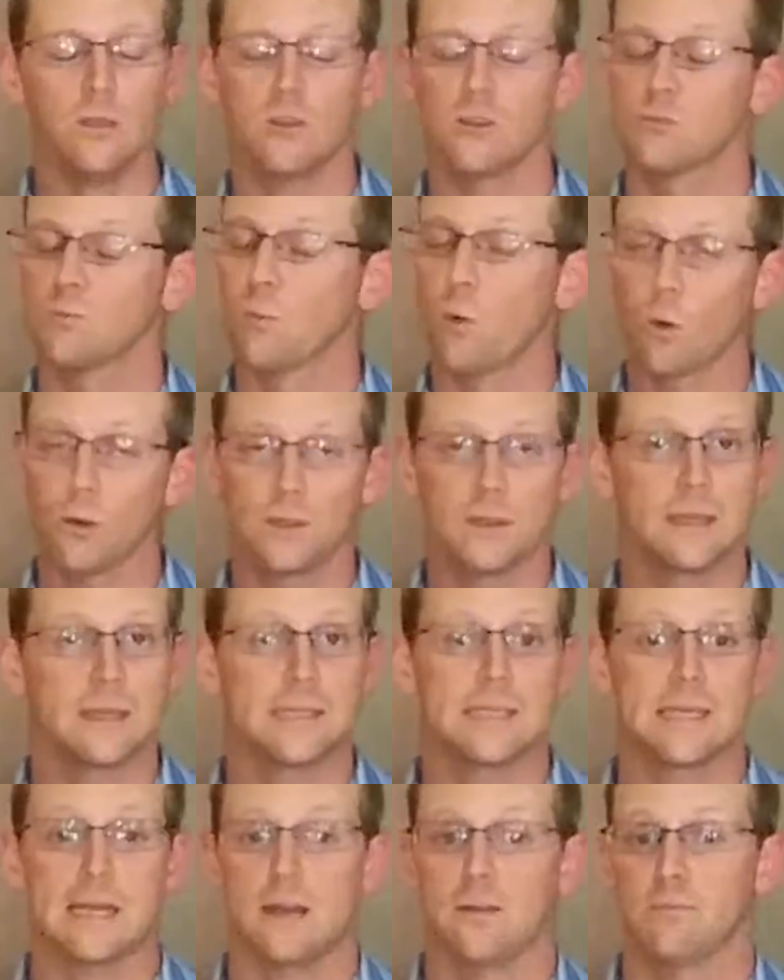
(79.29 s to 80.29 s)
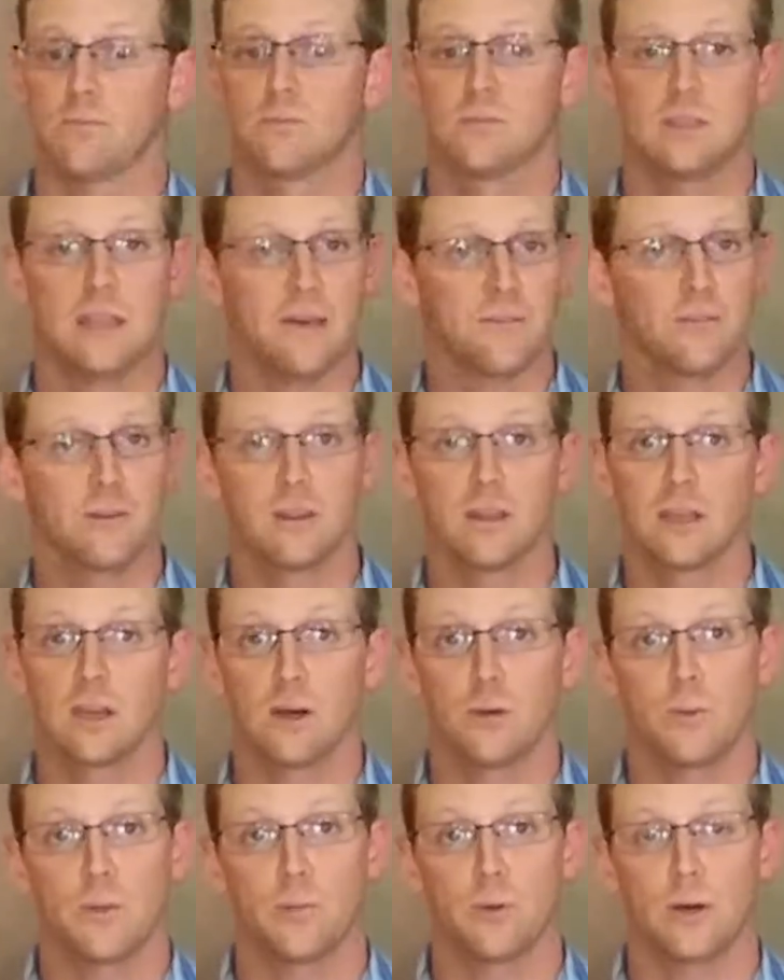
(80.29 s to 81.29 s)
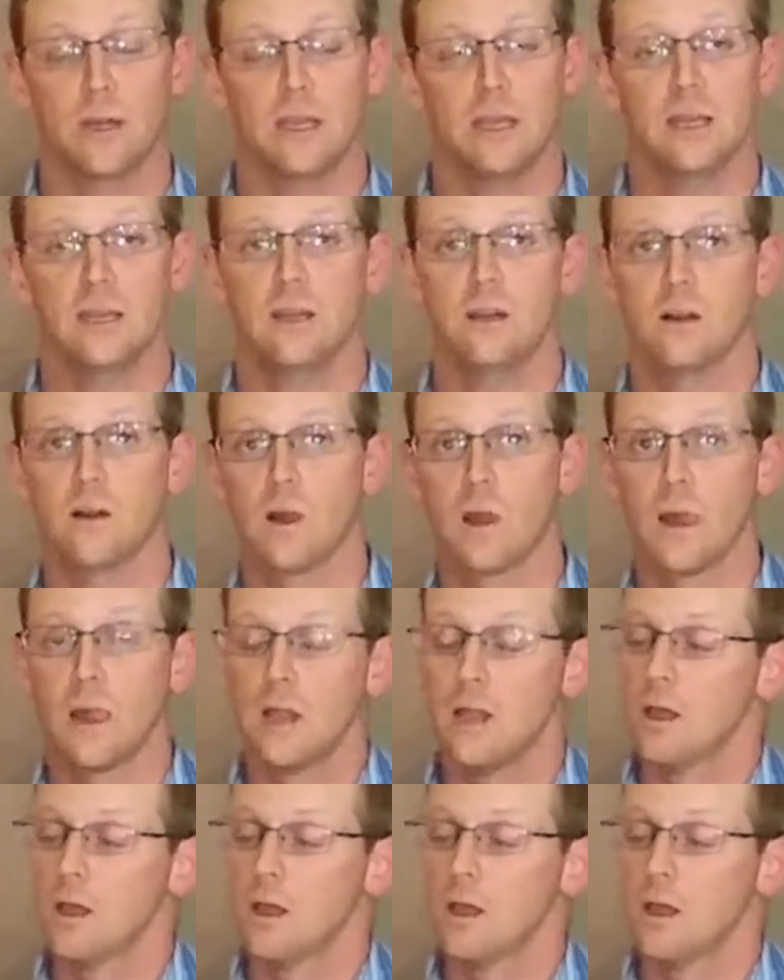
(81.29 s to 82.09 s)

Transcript: There's more things that I'm definitely going to be putting in here,